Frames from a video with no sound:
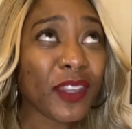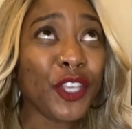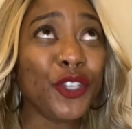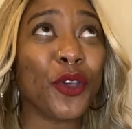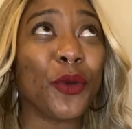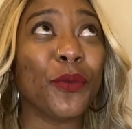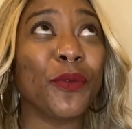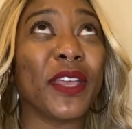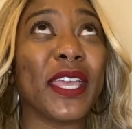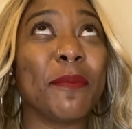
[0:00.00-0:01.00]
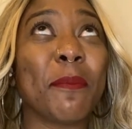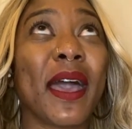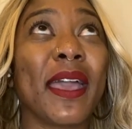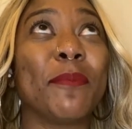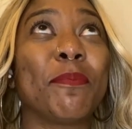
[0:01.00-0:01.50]
you know, in
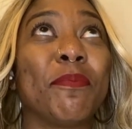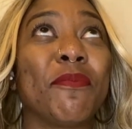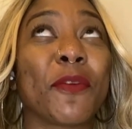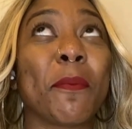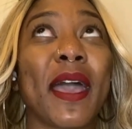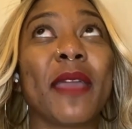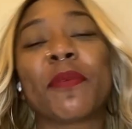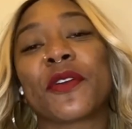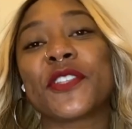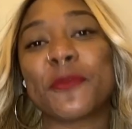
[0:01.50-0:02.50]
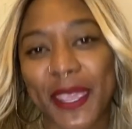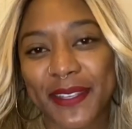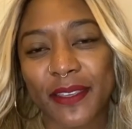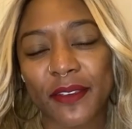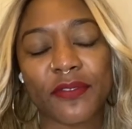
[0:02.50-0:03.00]
my from my
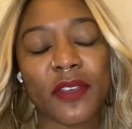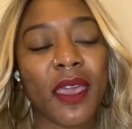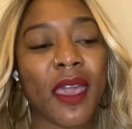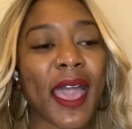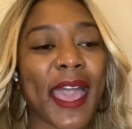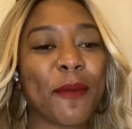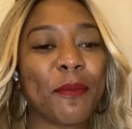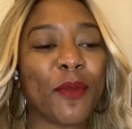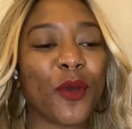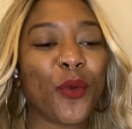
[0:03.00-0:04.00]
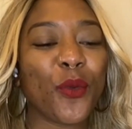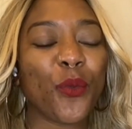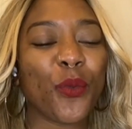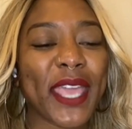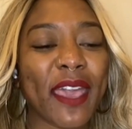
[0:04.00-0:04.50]
perspective, um,
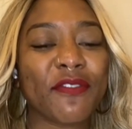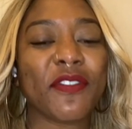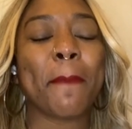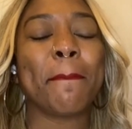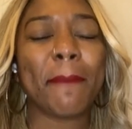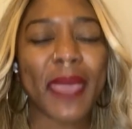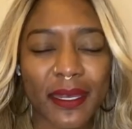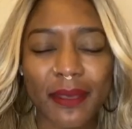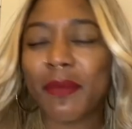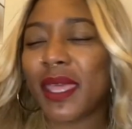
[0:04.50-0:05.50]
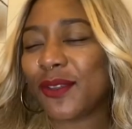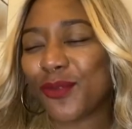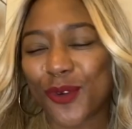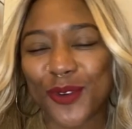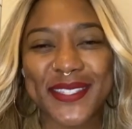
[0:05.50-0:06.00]
we have many, many
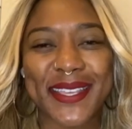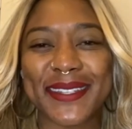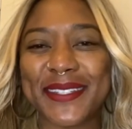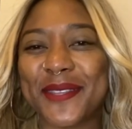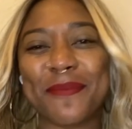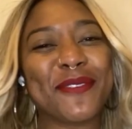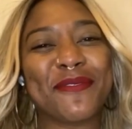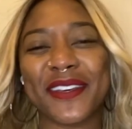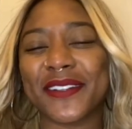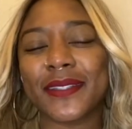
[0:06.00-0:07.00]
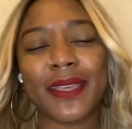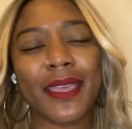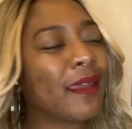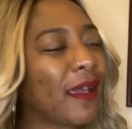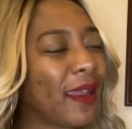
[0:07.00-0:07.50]
roles that need to be filled,
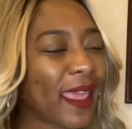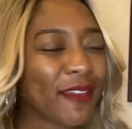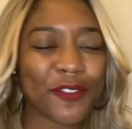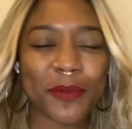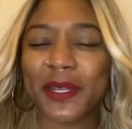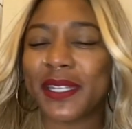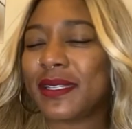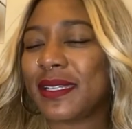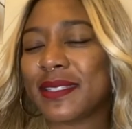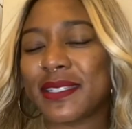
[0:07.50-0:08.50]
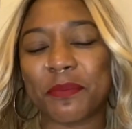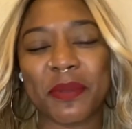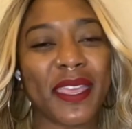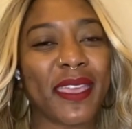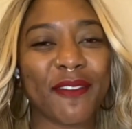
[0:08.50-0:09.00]
and not everybody needs to
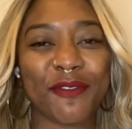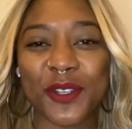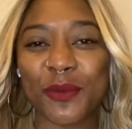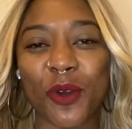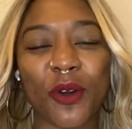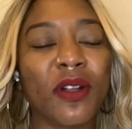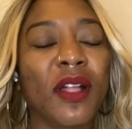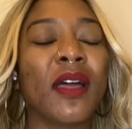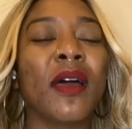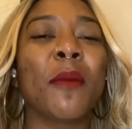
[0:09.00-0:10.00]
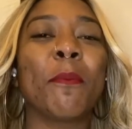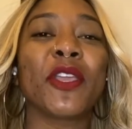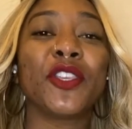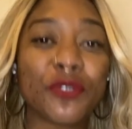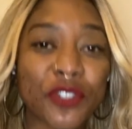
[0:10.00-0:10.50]
play every role. But
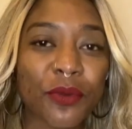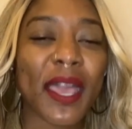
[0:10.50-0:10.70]
you do